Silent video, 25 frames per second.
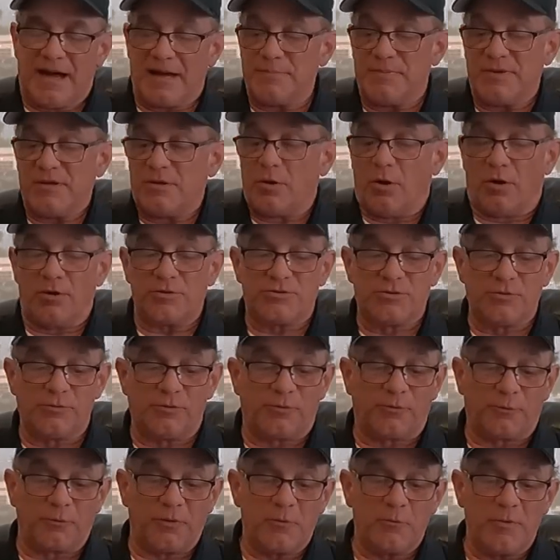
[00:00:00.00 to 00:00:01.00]
I'd be gone two
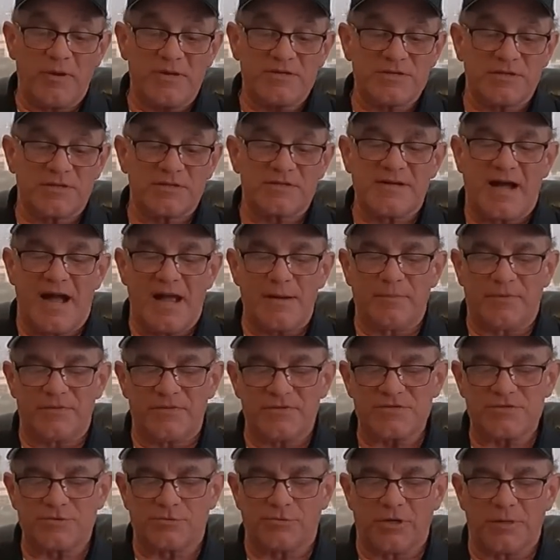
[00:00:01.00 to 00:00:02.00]
to three weeks at a time on
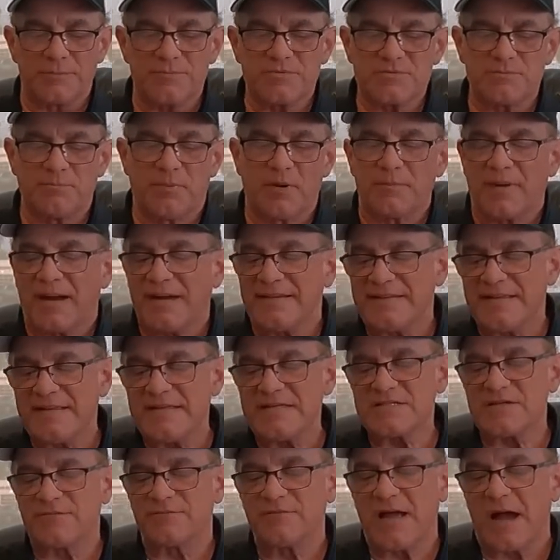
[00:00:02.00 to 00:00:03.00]
these trips, but my
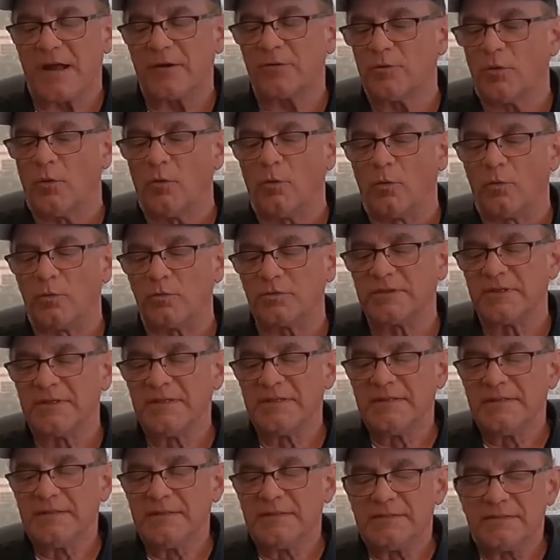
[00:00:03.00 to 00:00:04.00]
knees have gotten old,
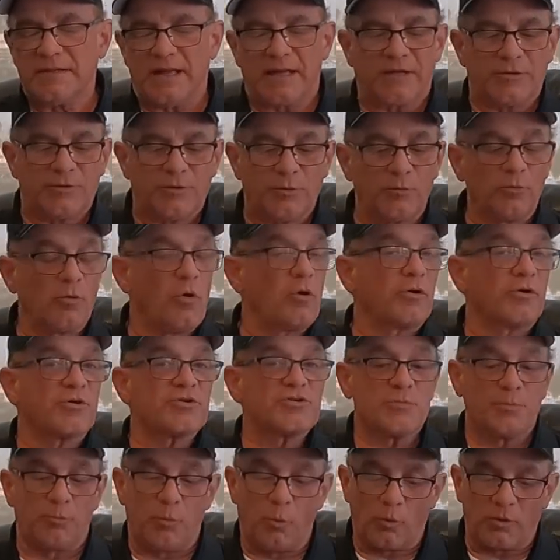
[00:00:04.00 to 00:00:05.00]
and I can no longer
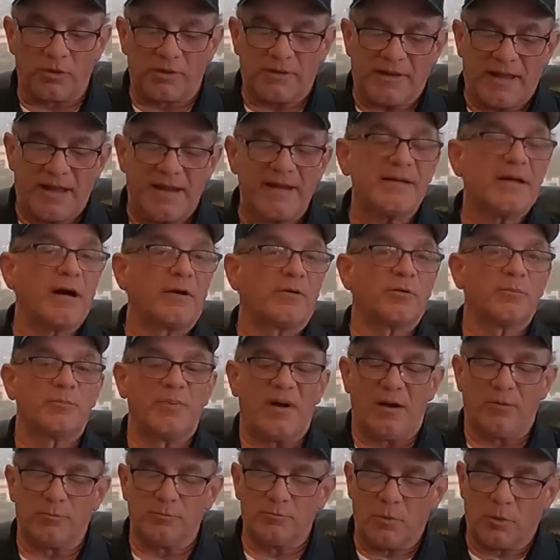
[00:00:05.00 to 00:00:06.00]
support an eight hundred
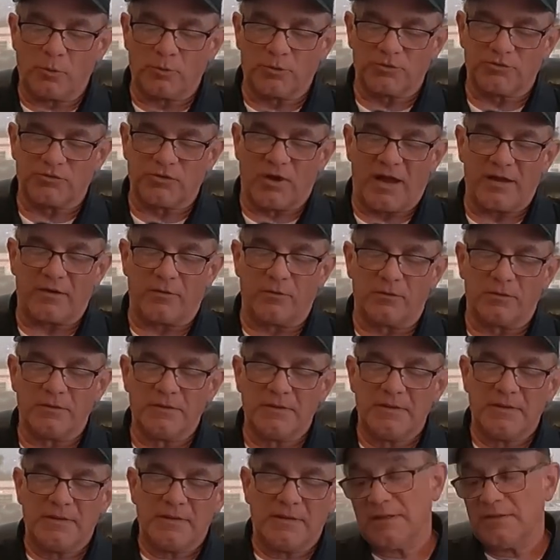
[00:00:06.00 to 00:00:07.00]
pound motorcycle.
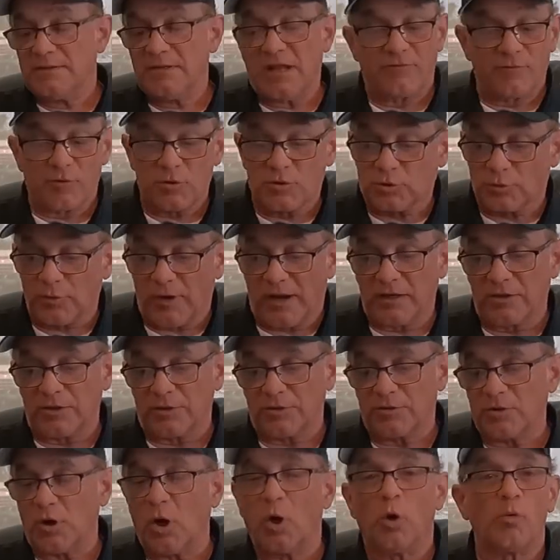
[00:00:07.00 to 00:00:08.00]
Never
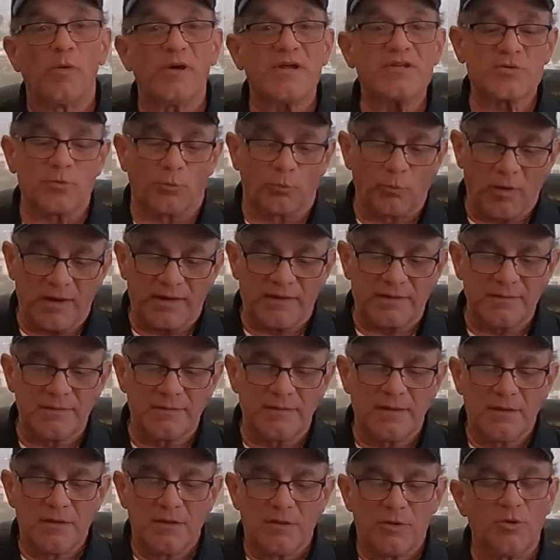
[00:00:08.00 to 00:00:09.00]
trailered, always
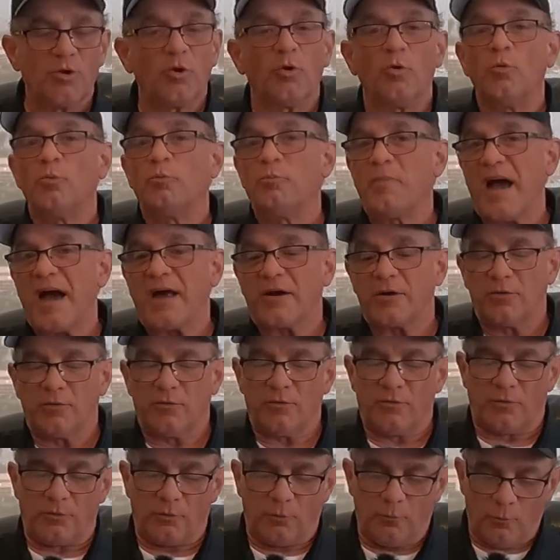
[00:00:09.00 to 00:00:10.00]
ridden, no
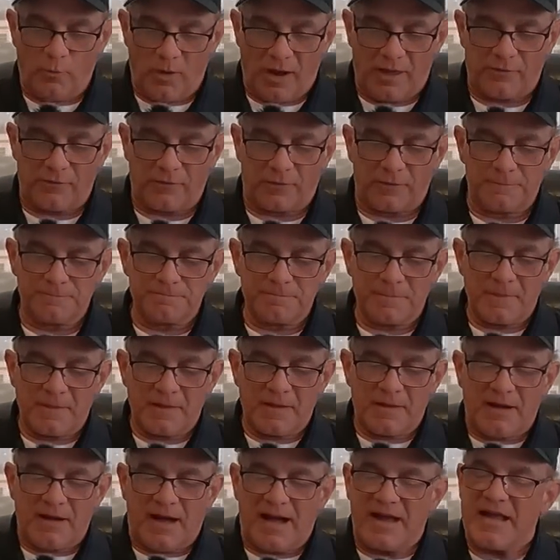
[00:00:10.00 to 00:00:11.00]
matter the weather.
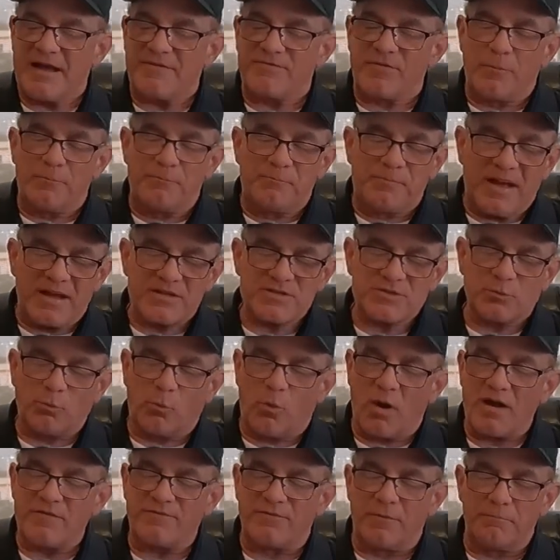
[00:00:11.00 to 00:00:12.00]
I have the best
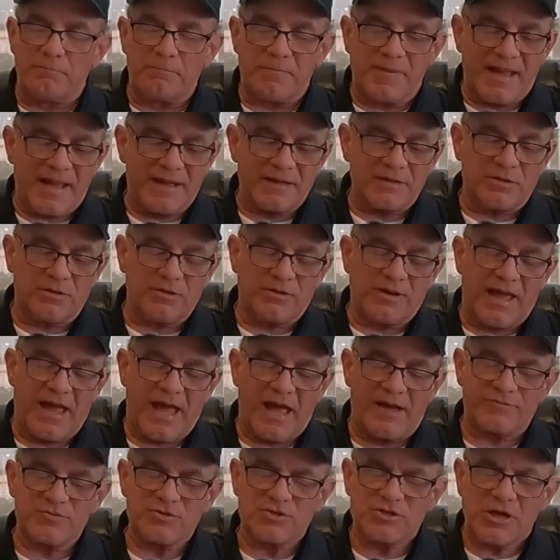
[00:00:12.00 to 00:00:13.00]
wife a man could
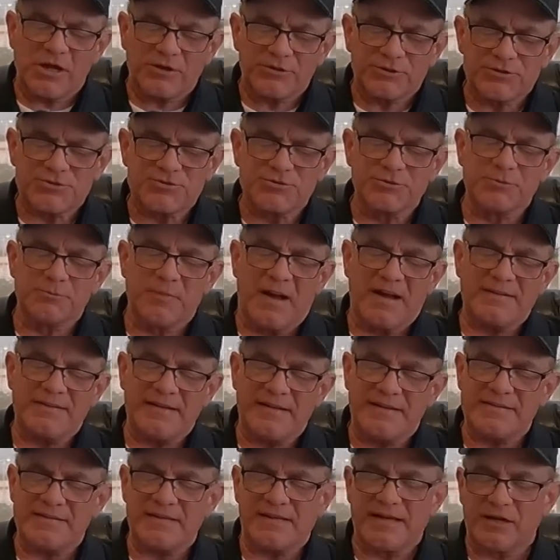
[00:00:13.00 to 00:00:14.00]
have. She understood my
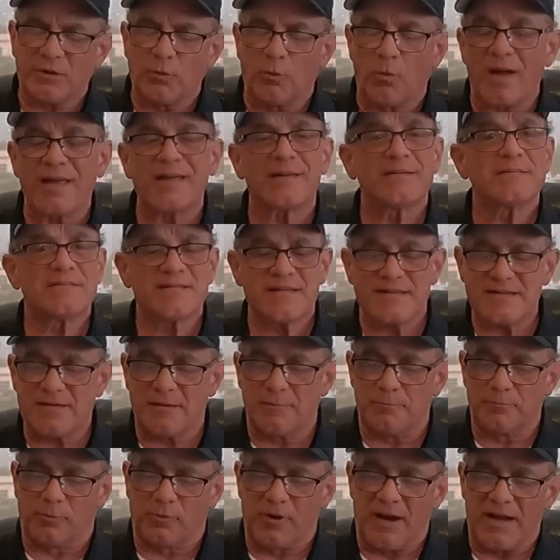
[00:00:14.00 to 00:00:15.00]
need to get away and
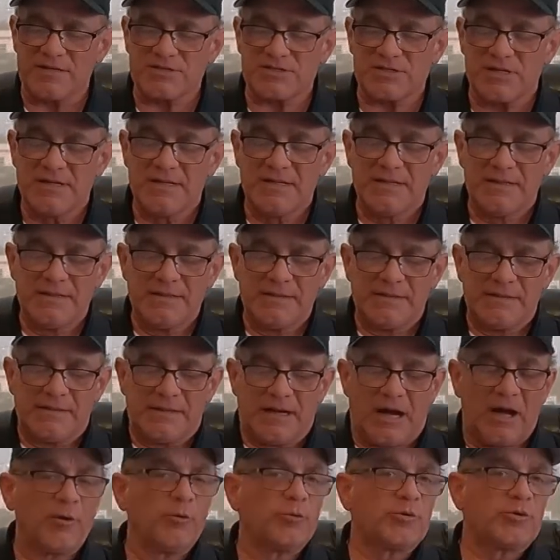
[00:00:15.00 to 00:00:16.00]
decompress.
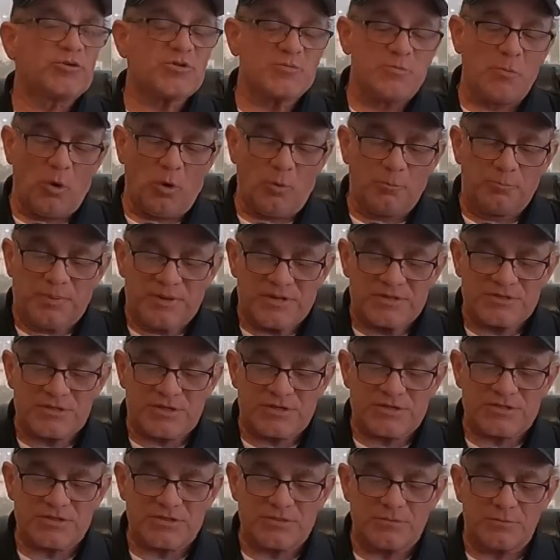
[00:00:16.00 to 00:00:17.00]
I owned a small
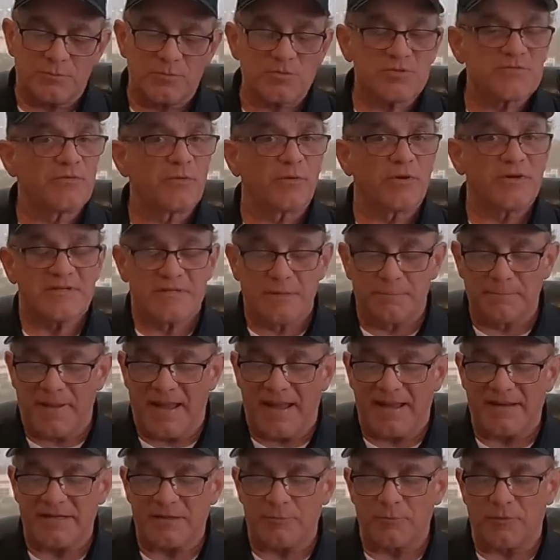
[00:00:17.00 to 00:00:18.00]
business, was very
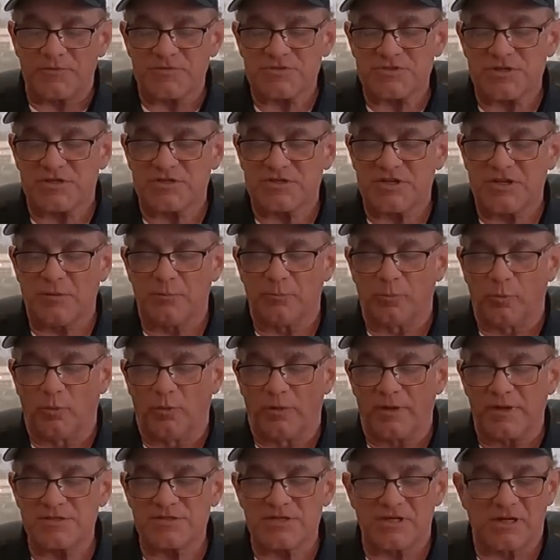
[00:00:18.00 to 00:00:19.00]
demanding with sixty
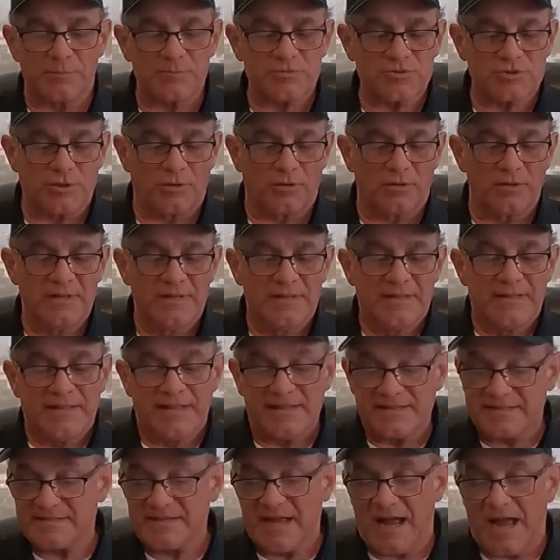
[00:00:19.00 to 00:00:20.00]
employees, and I'm sure
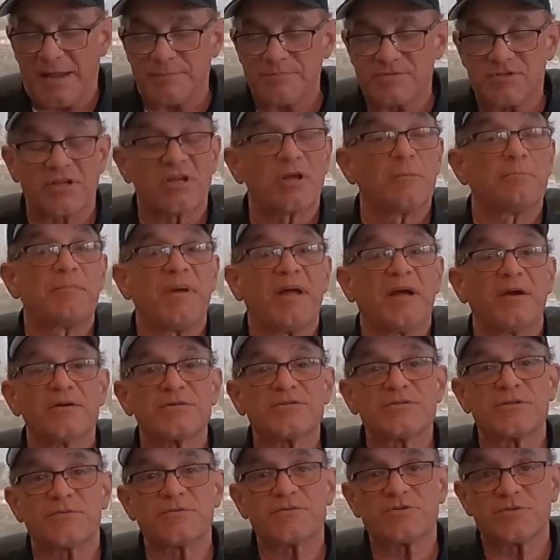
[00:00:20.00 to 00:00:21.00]
at times it
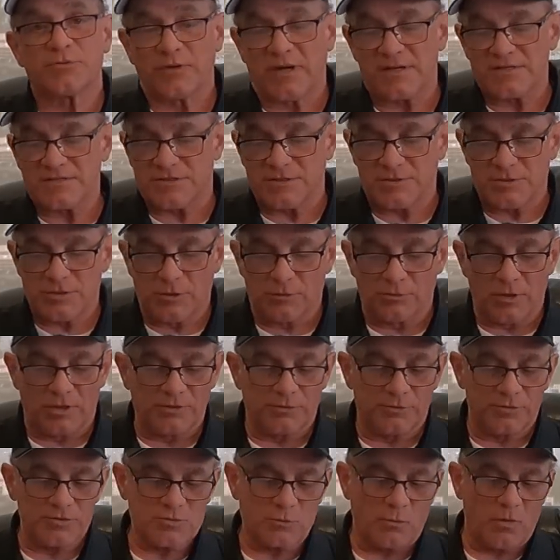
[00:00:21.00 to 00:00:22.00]
compares to the stress that you're
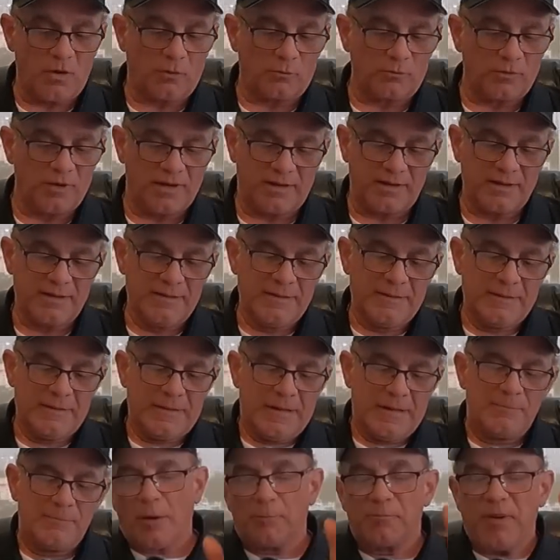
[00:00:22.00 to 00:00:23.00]
under as well, Rick.
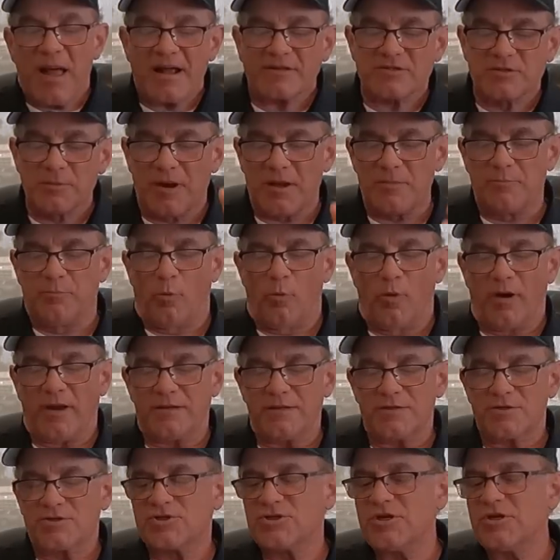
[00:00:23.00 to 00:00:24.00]
Now back to my
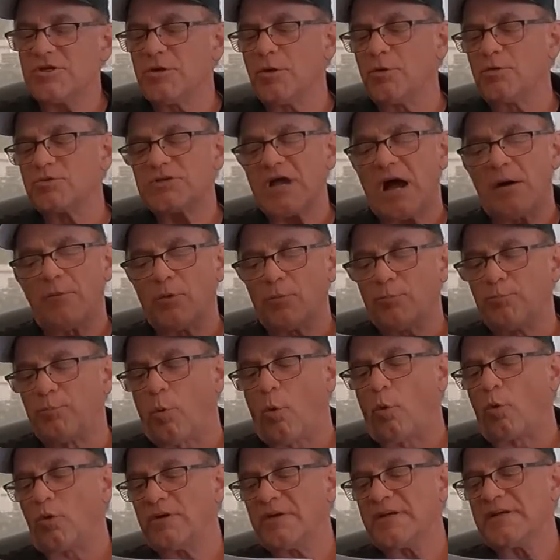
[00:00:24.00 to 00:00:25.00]
point. She knows how
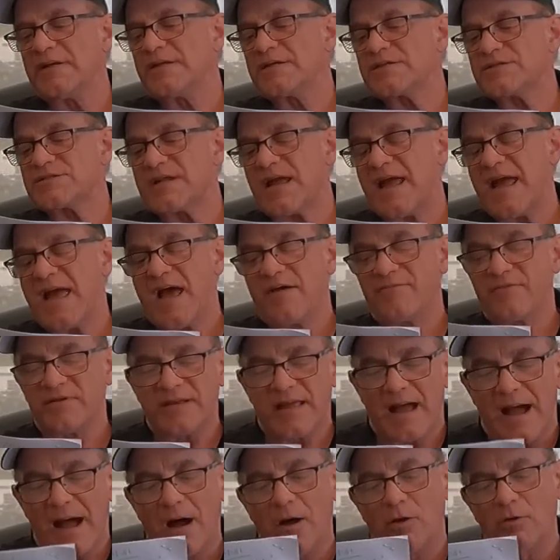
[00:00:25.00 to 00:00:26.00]
important it is to have
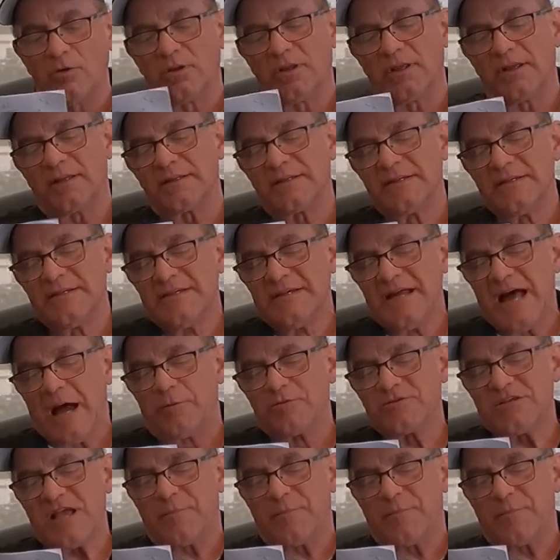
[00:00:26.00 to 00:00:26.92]
an outlet. I